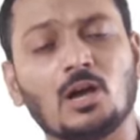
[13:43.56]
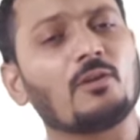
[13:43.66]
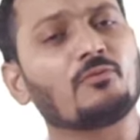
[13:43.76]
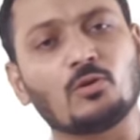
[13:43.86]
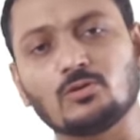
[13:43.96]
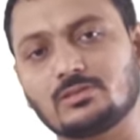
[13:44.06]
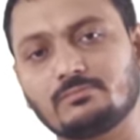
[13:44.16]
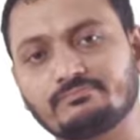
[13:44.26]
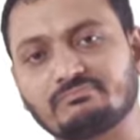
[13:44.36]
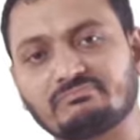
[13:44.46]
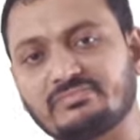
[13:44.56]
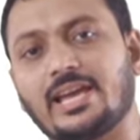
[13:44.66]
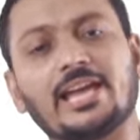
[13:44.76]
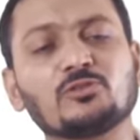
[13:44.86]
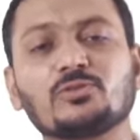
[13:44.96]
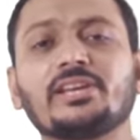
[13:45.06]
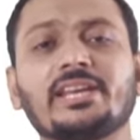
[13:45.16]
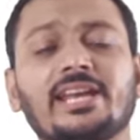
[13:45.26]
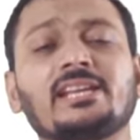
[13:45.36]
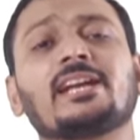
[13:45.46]
Of course,
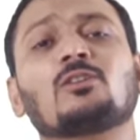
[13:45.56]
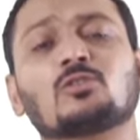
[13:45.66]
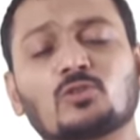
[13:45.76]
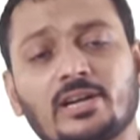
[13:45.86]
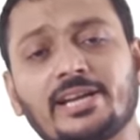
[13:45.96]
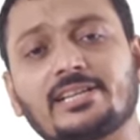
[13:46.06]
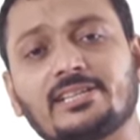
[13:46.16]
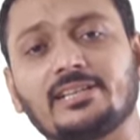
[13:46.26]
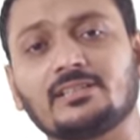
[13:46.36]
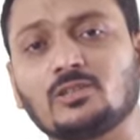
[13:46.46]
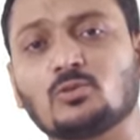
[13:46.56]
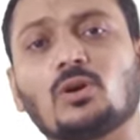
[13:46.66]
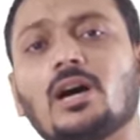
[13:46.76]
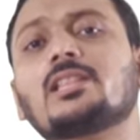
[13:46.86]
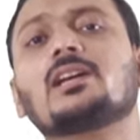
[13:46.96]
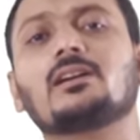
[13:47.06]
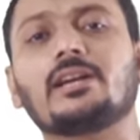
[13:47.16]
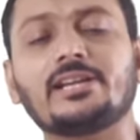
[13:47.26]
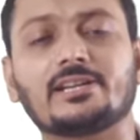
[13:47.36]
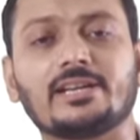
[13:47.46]
EduTree can get also connected to other
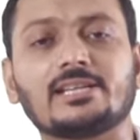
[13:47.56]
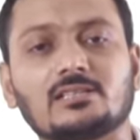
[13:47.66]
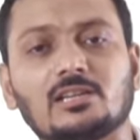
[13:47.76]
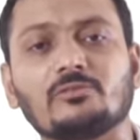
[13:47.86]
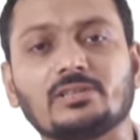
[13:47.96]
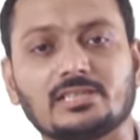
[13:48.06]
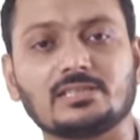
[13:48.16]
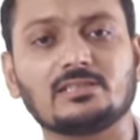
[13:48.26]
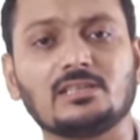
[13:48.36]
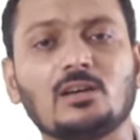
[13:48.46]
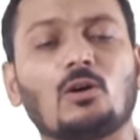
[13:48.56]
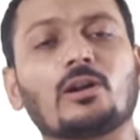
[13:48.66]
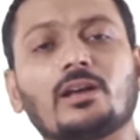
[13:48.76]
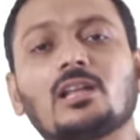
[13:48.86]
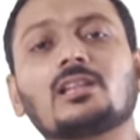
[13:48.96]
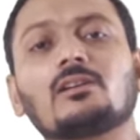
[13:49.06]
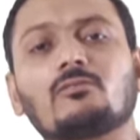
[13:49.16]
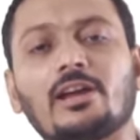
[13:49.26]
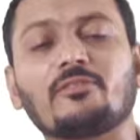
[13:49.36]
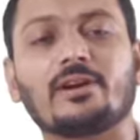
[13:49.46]
internet services or other
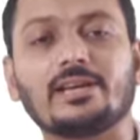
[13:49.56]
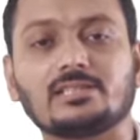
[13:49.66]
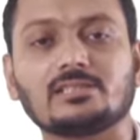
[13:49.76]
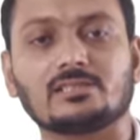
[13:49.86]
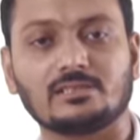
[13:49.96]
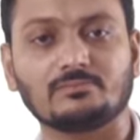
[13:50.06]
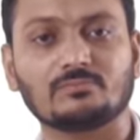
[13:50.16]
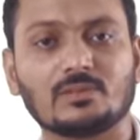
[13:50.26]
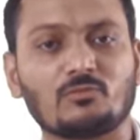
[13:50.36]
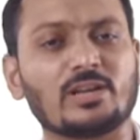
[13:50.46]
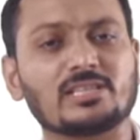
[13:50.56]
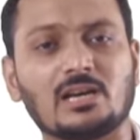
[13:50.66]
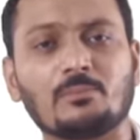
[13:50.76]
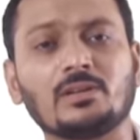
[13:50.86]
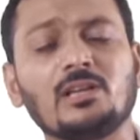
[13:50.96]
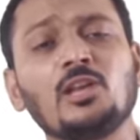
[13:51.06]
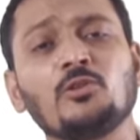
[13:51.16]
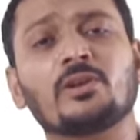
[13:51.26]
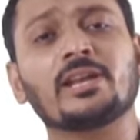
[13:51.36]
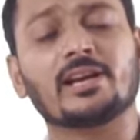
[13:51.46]
Wi-Fi system. For example,
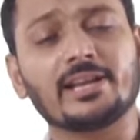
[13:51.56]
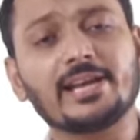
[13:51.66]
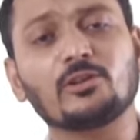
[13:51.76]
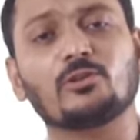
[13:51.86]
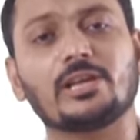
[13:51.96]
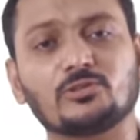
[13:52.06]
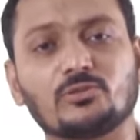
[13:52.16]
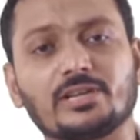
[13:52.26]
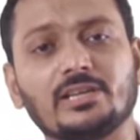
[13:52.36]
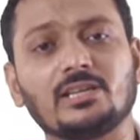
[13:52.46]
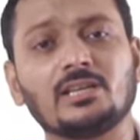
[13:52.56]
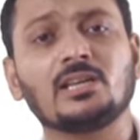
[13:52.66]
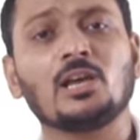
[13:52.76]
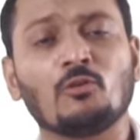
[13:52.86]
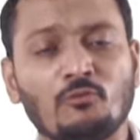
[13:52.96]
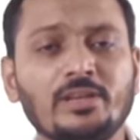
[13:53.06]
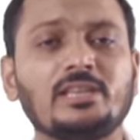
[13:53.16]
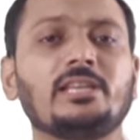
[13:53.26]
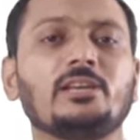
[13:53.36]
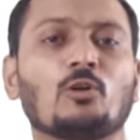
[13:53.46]
you can connect your EduTree
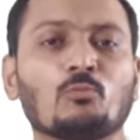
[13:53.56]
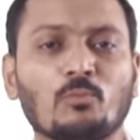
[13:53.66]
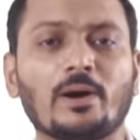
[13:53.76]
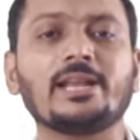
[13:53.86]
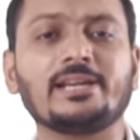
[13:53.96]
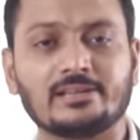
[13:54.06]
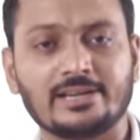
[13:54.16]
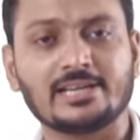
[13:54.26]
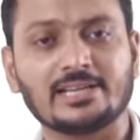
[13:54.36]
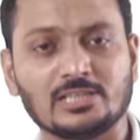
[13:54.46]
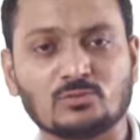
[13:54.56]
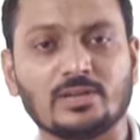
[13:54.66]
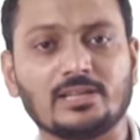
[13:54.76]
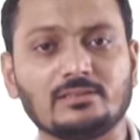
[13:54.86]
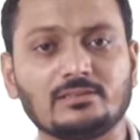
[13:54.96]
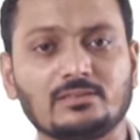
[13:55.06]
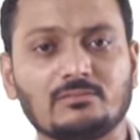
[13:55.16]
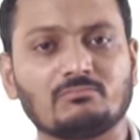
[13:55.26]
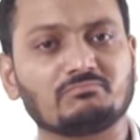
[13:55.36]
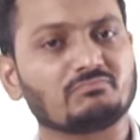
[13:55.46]
with the or mobile internet as well.
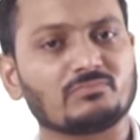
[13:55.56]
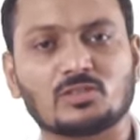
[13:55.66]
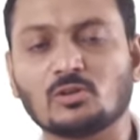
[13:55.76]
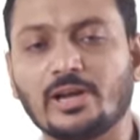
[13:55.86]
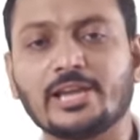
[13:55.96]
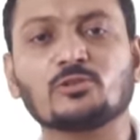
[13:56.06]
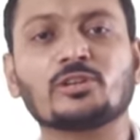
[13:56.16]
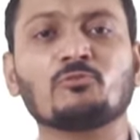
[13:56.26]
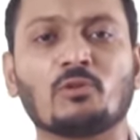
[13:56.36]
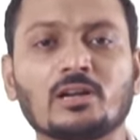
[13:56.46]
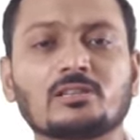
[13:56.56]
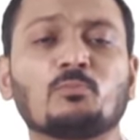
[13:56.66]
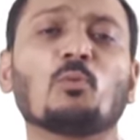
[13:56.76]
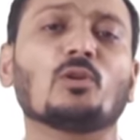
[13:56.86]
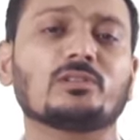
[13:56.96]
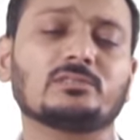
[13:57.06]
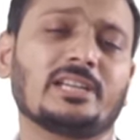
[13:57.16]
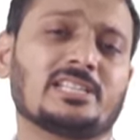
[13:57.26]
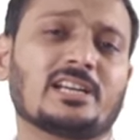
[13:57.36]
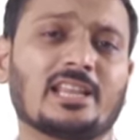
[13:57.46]
So EduTree works both
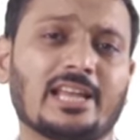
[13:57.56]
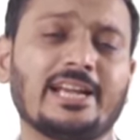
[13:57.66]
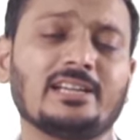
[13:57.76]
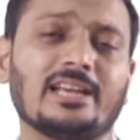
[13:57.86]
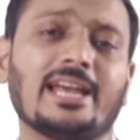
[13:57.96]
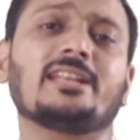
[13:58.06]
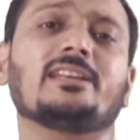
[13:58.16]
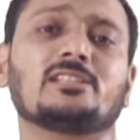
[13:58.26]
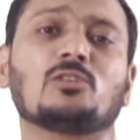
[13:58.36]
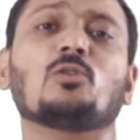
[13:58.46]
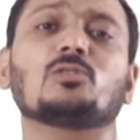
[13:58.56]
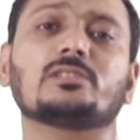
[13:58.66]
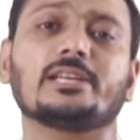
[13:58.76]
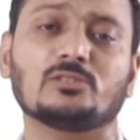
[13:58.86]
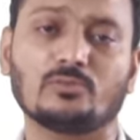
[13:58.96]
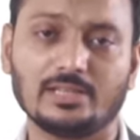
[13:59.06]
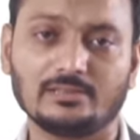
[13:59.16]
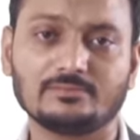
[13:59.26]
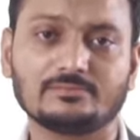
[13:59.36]
as a client and as a host as well.